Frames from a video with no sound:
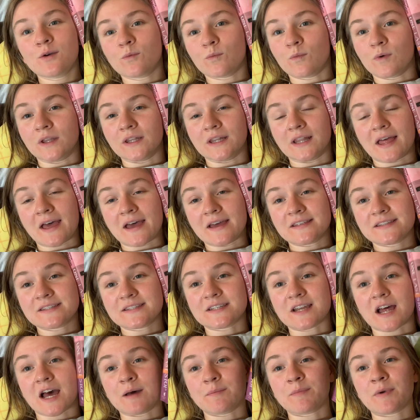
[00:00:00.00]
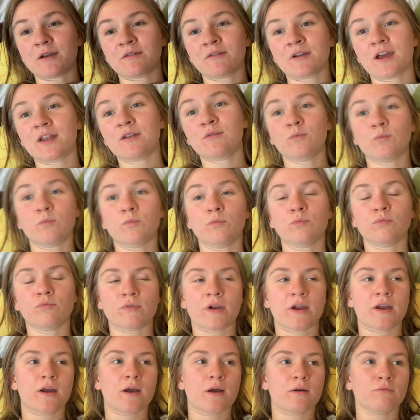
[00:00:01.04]
one last stop. I read
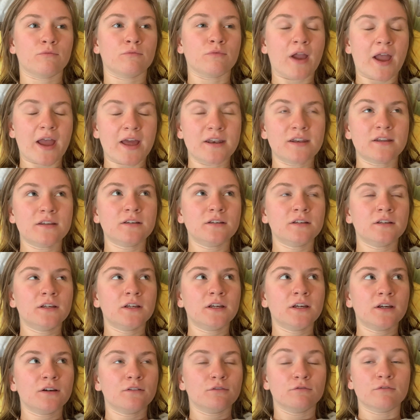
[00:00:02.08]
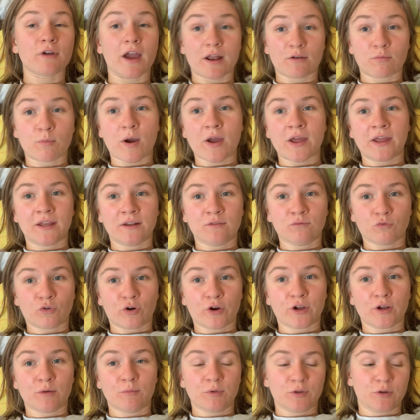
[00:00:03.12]
re Red, Red, White, and
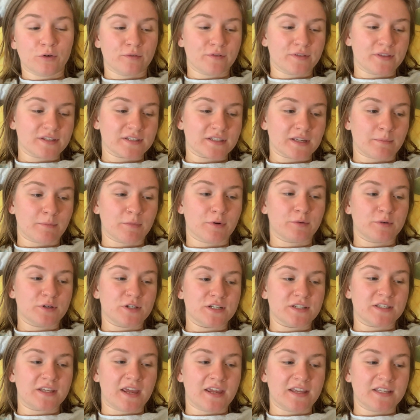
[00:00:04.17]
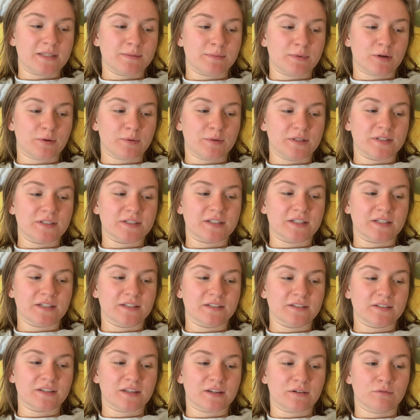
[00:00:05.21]
Royal Blue over the summer, which is Casey
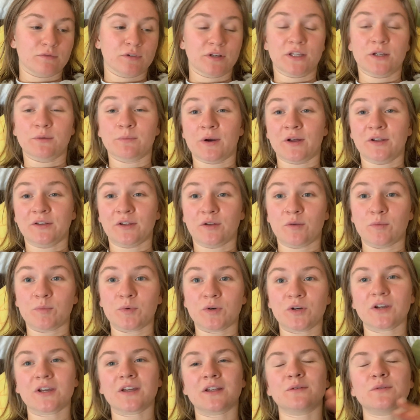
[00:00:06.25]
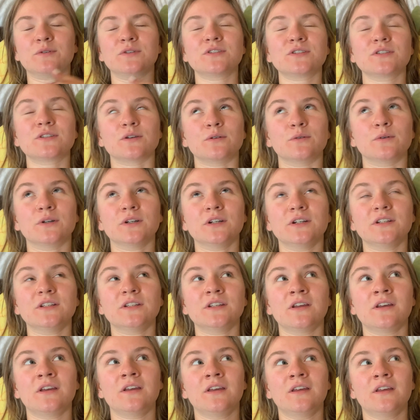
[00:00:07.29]
McQuiston's like really well-known book, and it was so good.
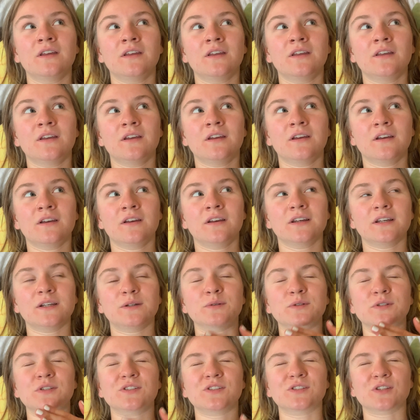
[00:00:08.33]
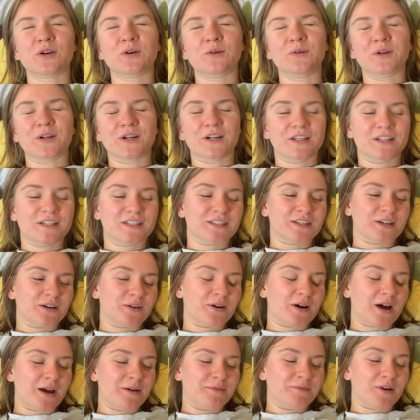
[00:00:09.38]
It was so good.
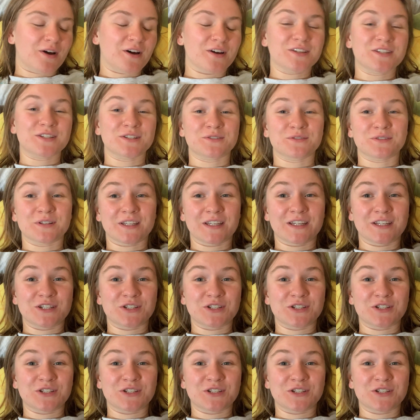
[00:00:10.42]
So I'm also really